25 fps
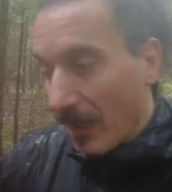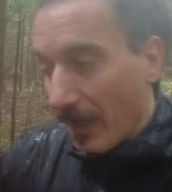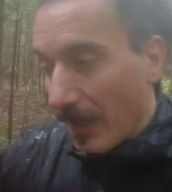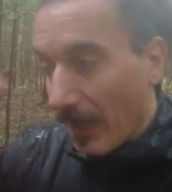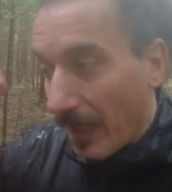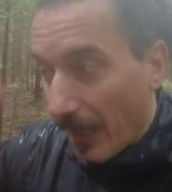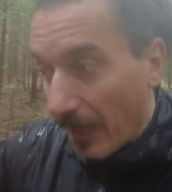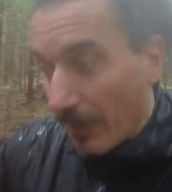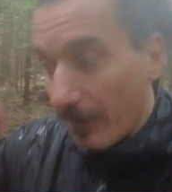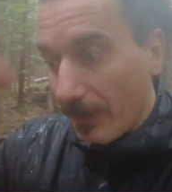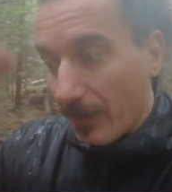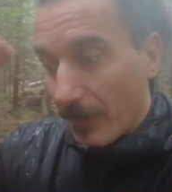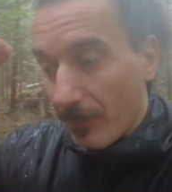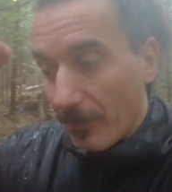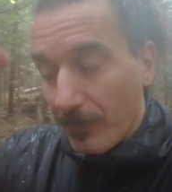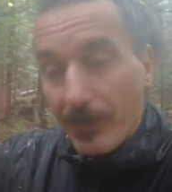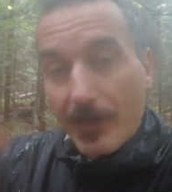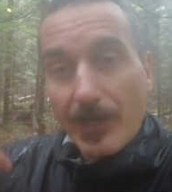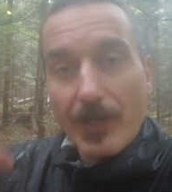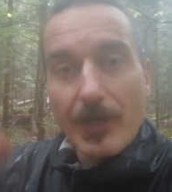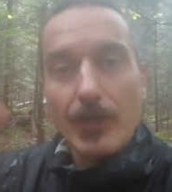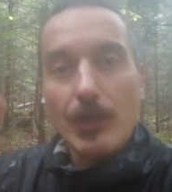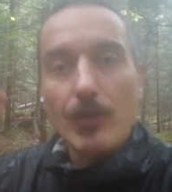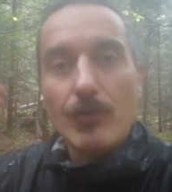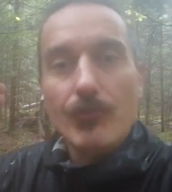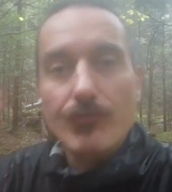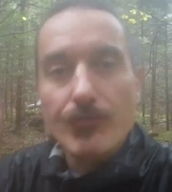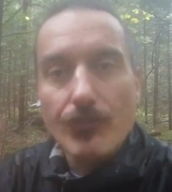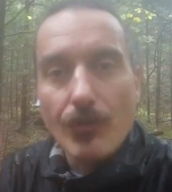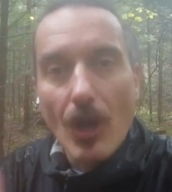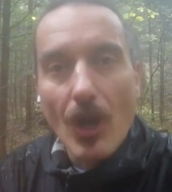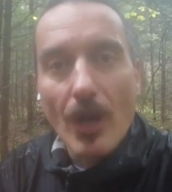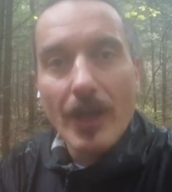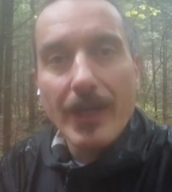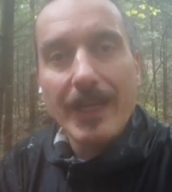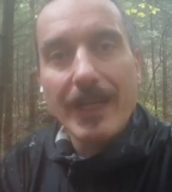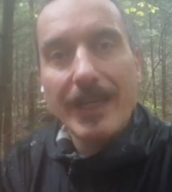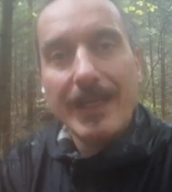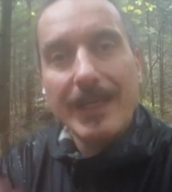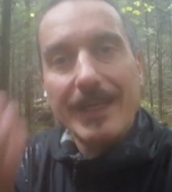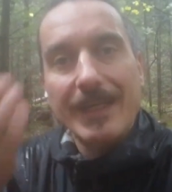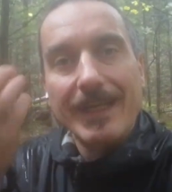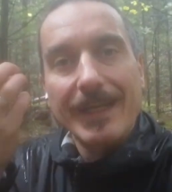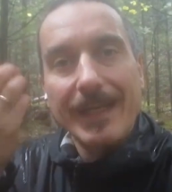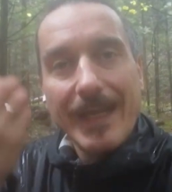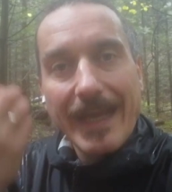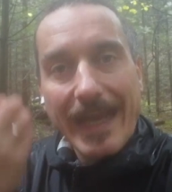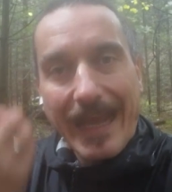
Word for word: and their chronic